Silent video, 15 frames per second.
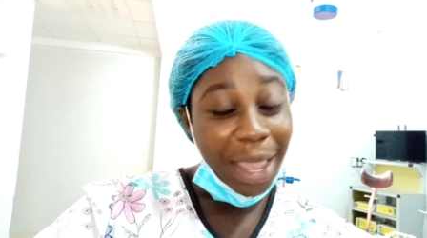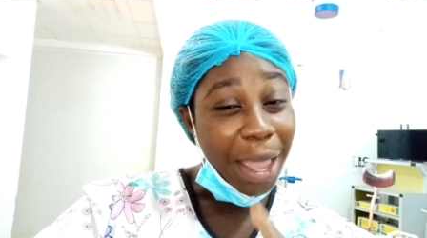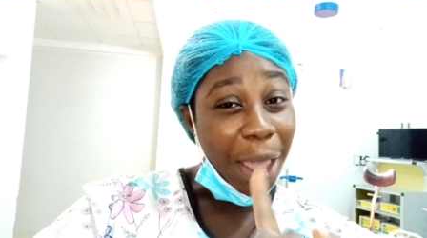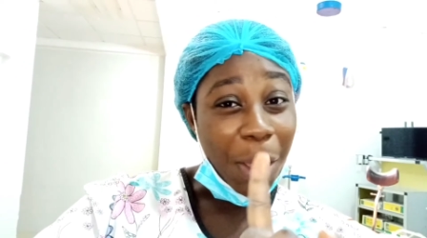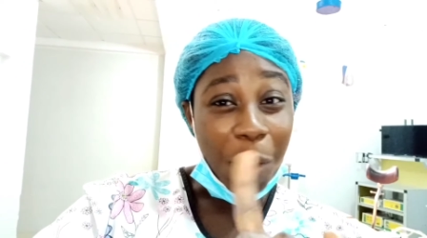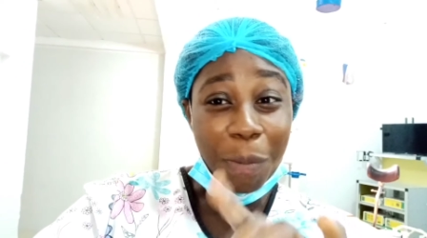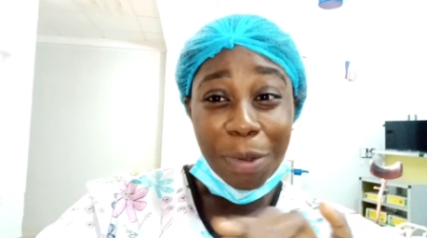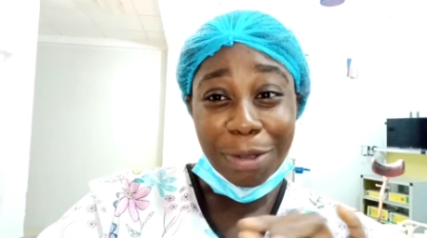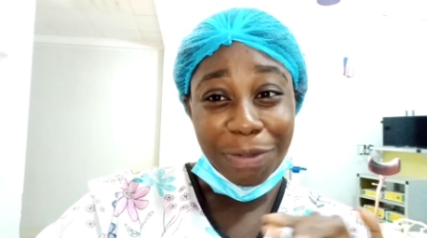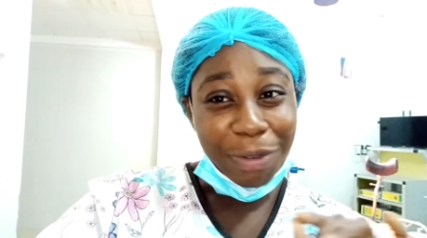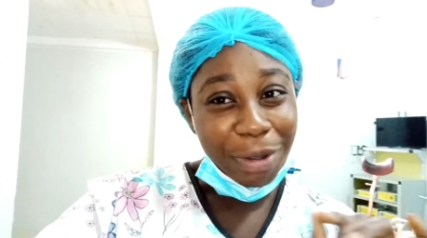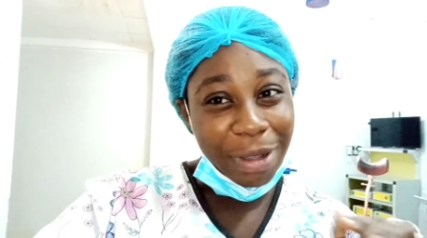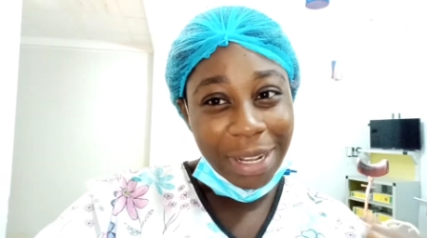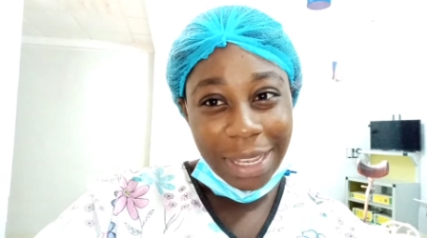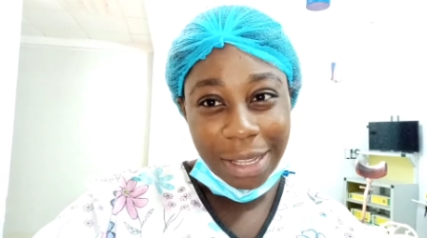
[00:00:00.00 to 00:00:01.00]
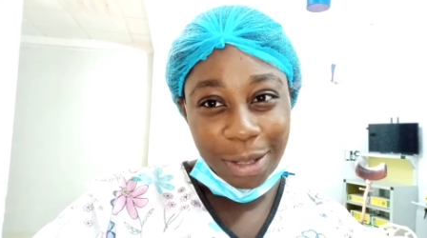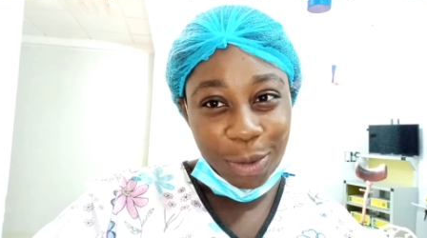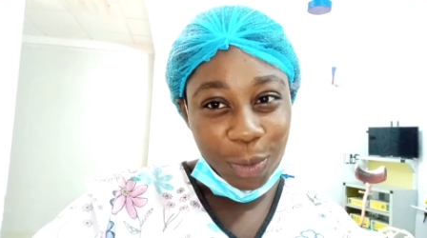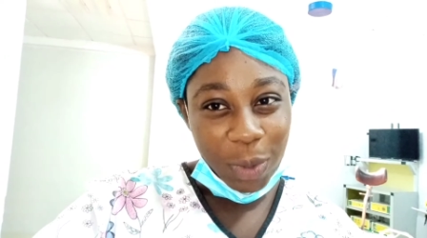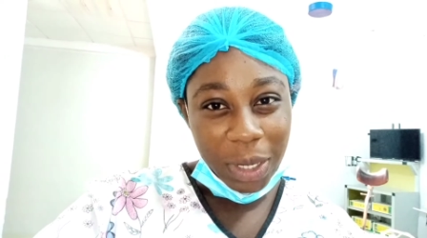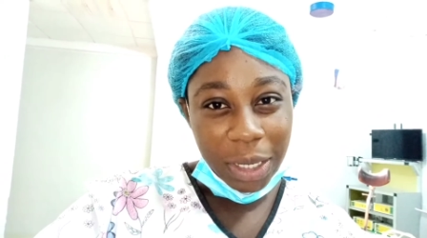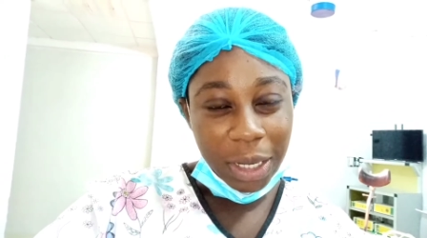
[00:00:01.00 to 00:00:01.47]
I almost forgot
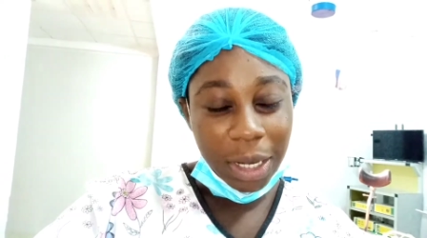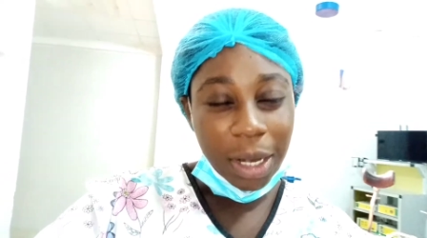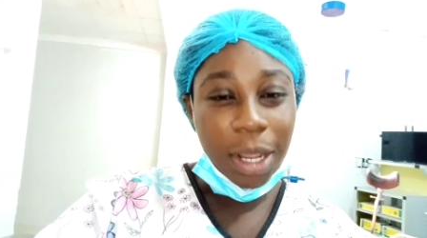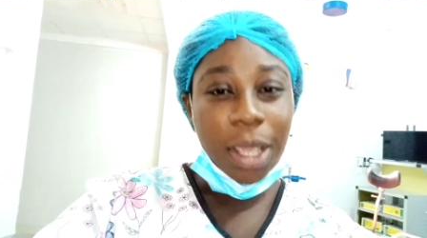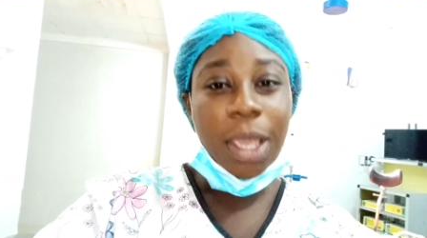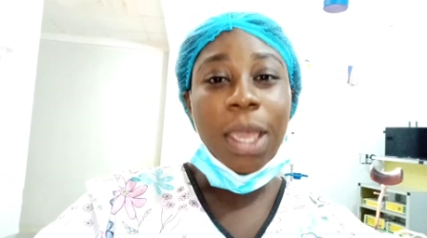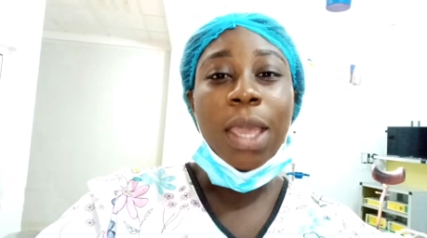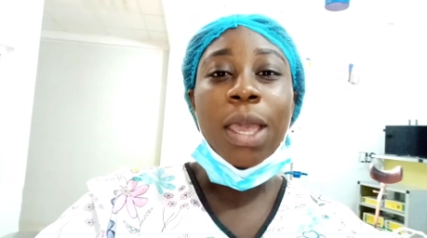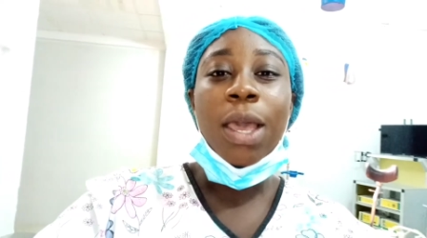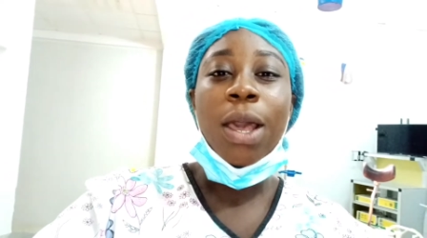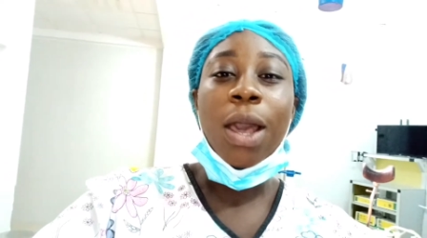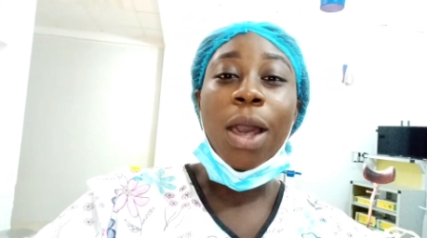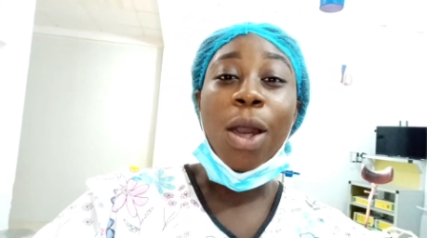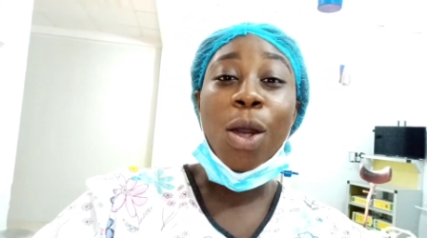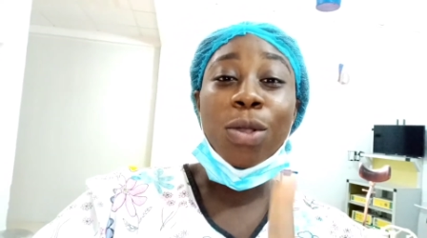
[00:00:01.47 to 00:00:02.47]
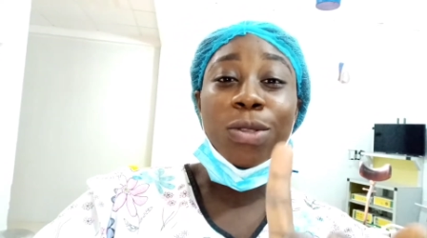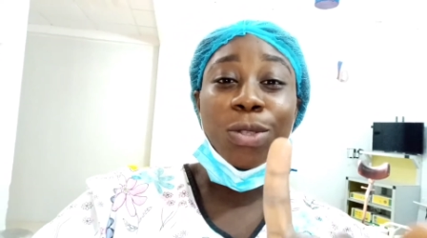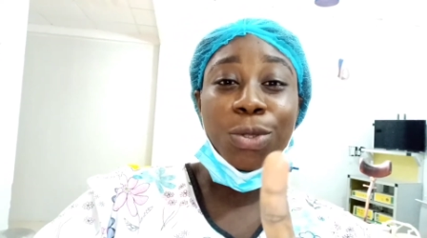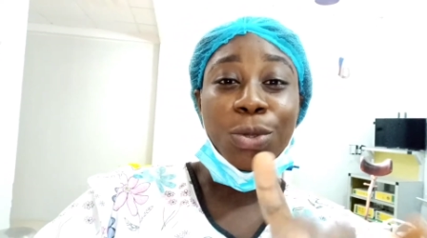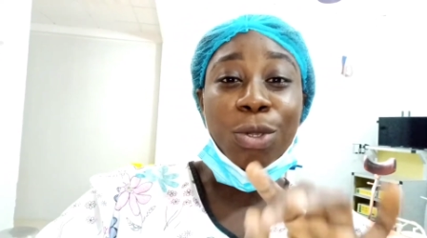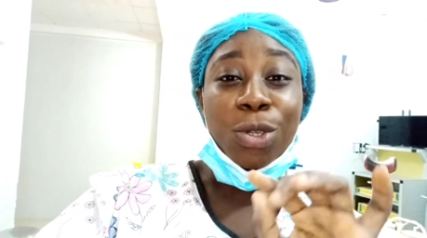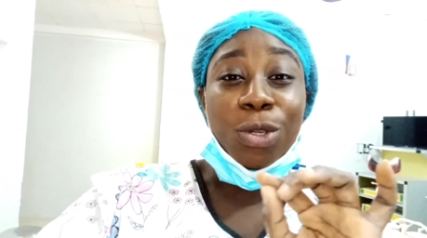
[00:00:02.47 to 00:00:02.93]
this one.
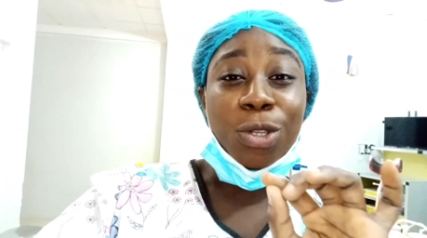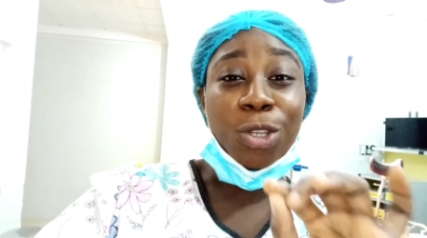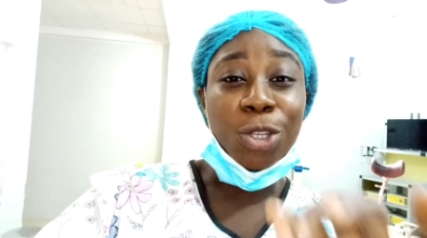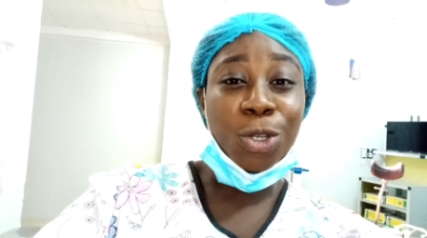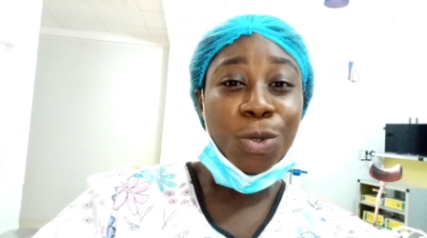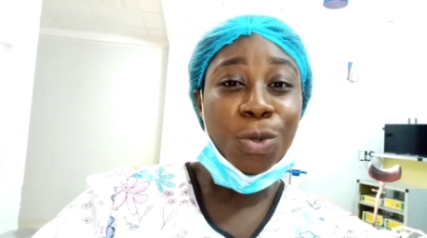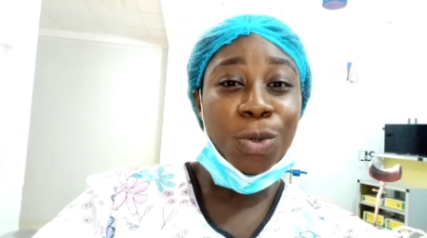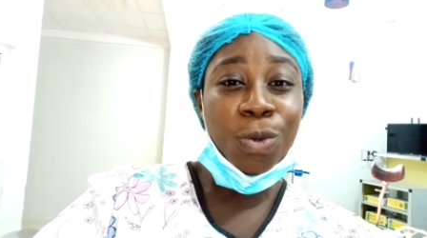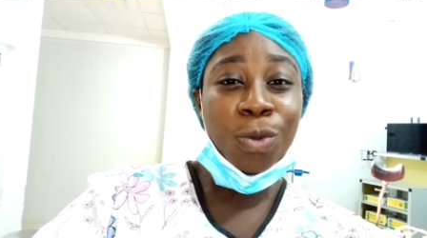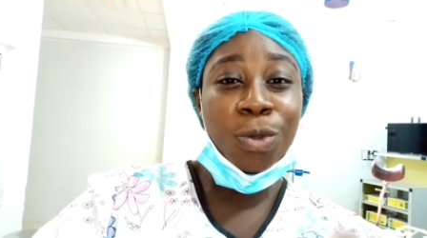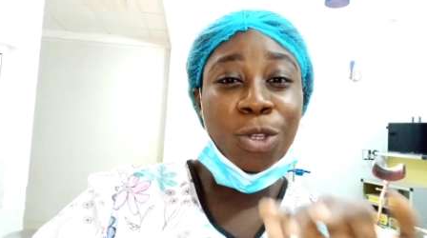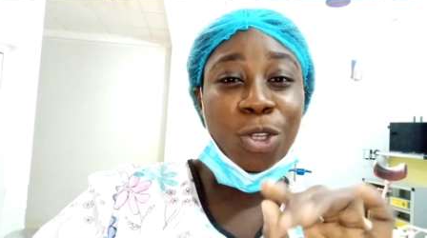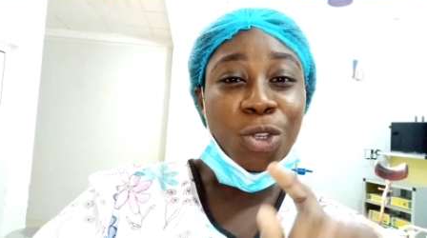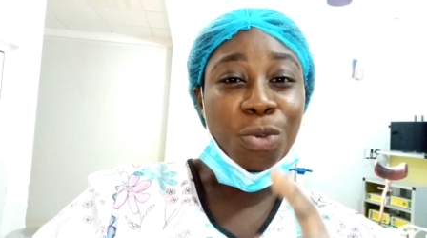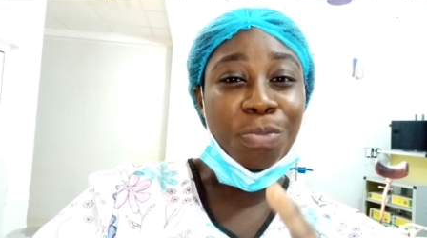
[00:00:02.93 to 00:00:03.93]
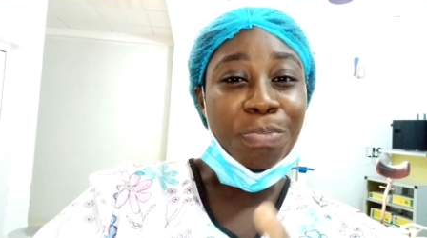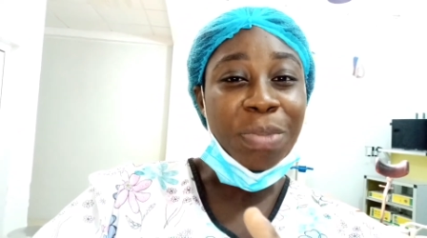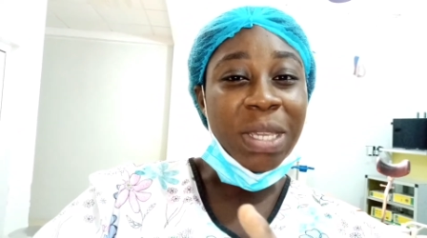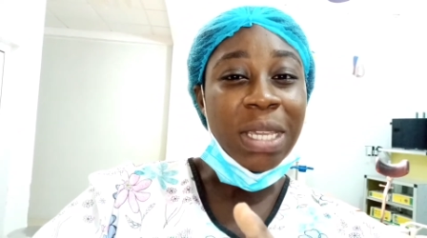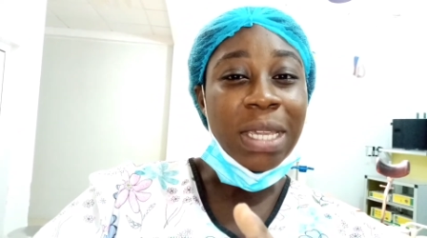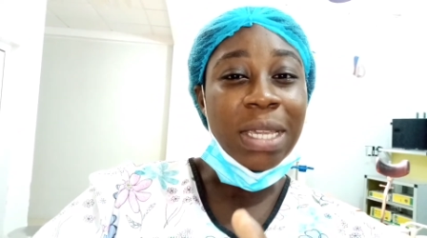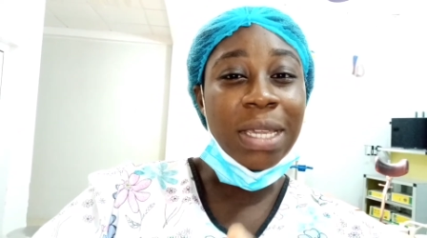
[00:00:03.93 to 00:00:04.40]
Also, your shoe should
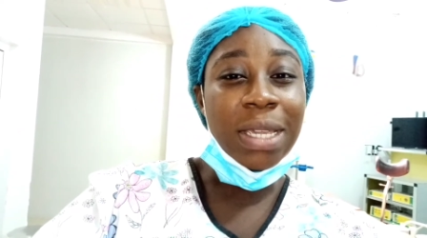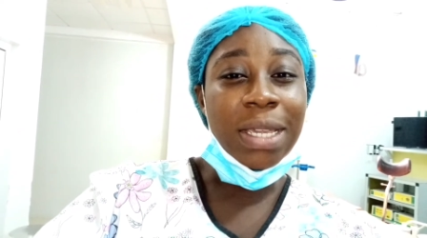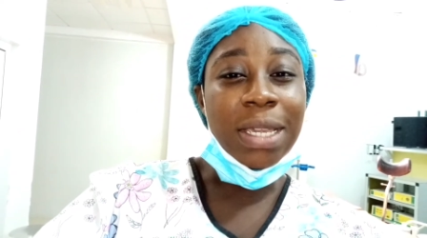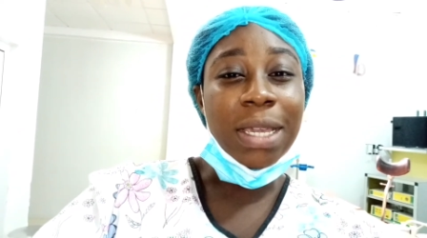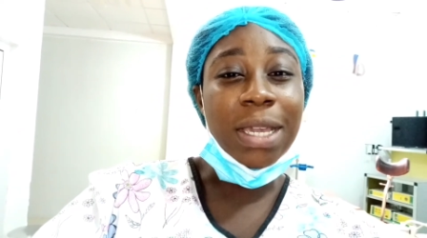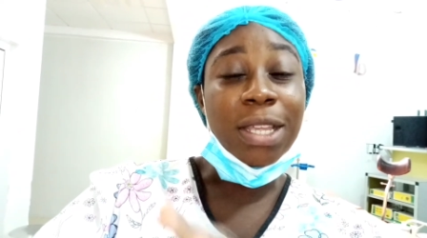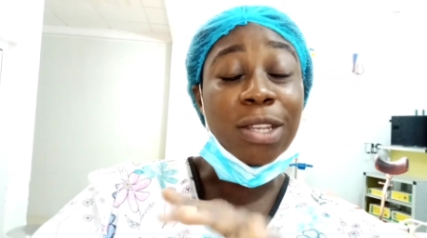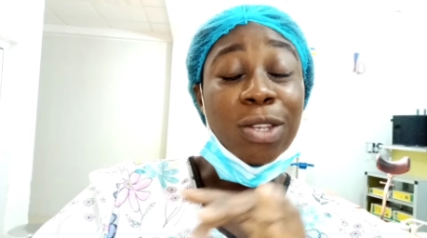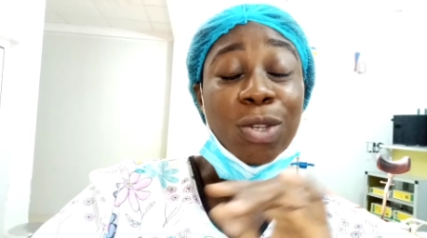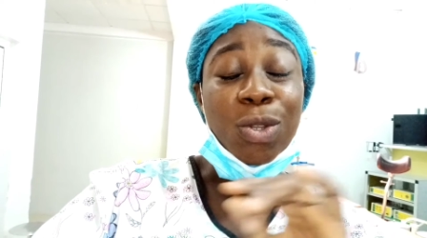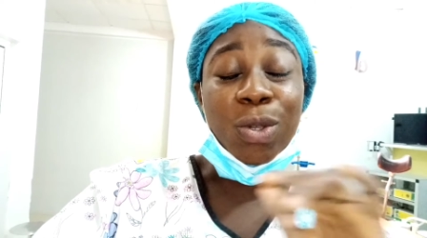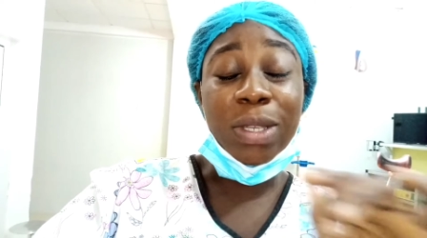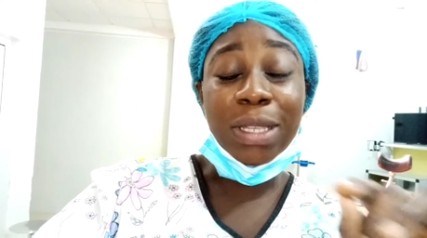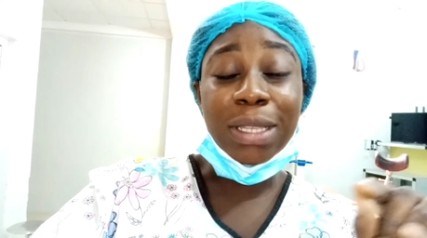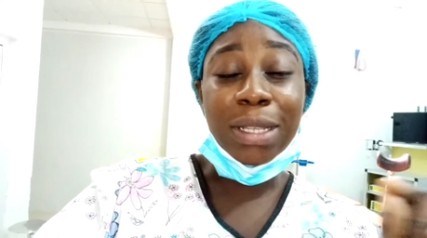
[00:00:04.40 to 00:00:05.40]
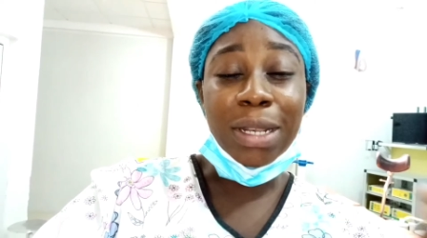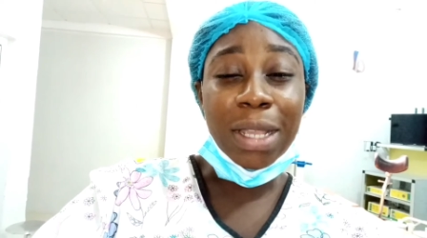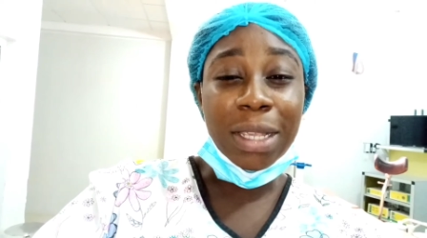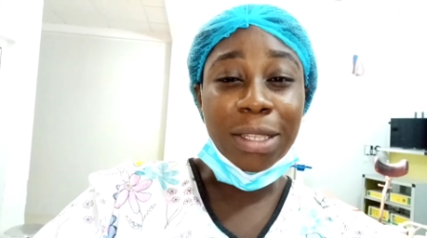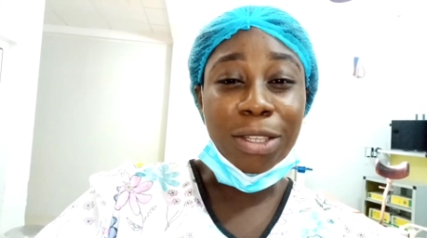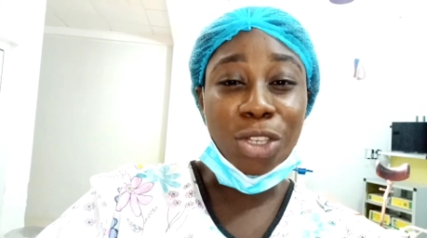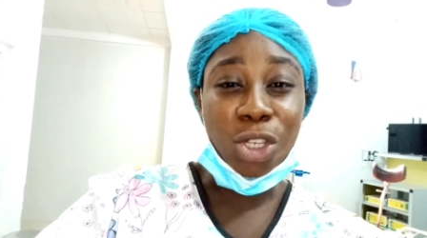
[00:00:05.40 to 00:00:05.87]
be a
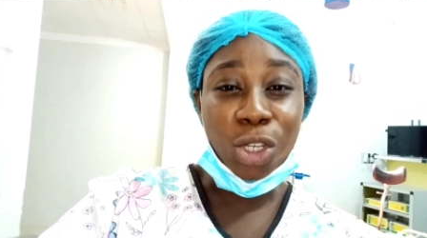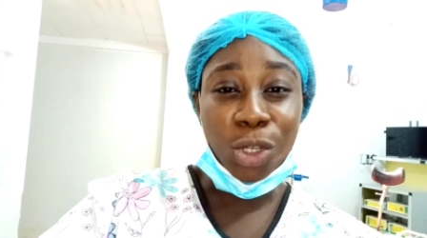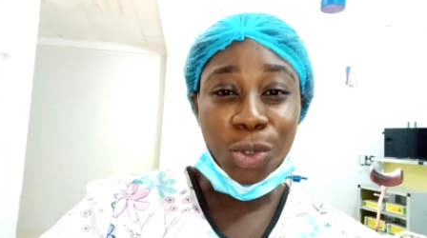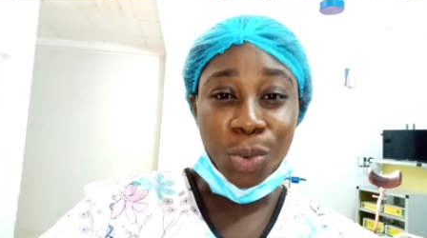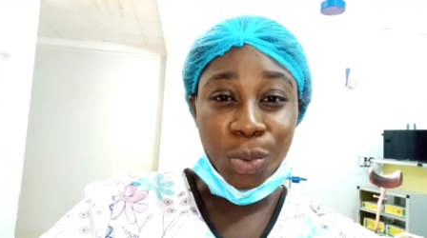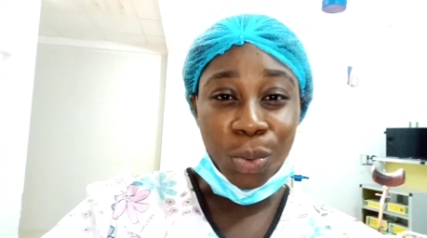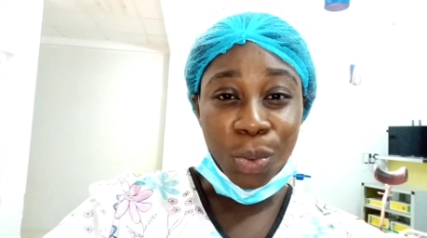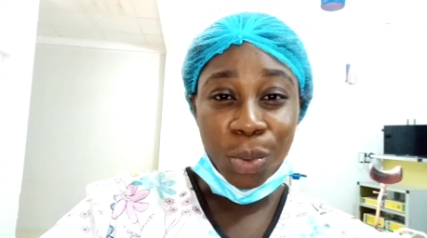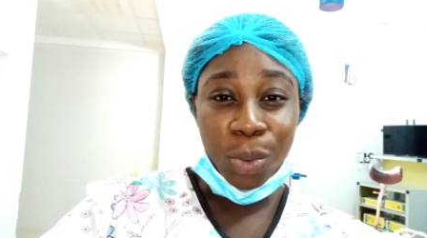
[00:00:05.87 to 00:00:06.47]
noiseless shoe.